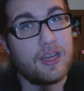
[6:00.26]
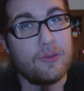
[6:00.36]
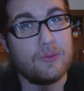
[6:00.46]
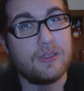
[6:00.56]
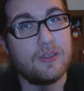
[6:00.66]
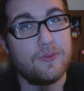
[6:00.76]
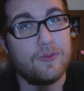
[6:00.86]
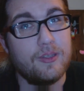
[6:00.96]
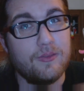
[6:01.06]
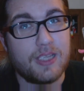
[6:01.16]
how it was
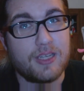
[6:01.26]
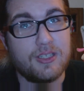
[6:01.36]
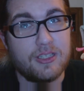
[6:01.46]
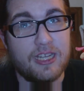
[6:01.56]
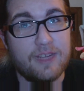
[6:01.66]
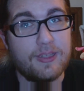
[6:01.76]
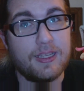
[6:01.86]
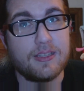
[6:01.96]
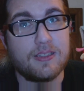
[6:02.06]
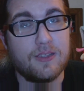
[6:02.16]
different. It was actually kind of a
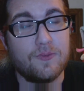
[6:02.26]
nice,